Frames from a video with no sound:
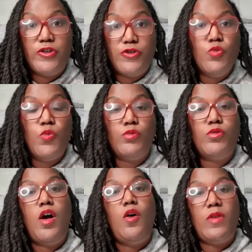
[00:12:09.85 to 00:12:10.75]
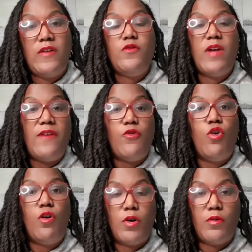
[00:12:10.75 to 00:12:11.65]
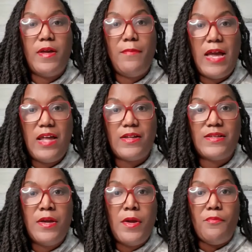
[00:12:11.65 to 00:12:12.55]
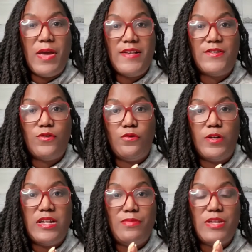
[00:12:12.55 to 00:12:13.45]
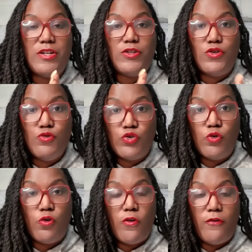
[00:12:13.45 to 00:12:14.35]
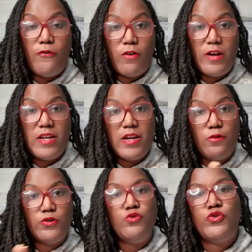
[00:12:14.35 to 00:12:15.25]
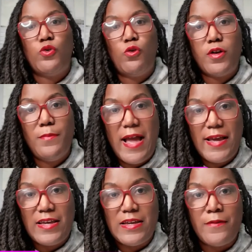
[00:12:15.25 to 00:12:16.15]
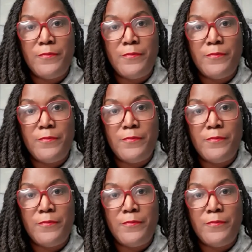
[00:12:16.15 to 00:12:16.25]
you will know if you have a hormonal imbalance based on it being too short on the front end or too short on the back end.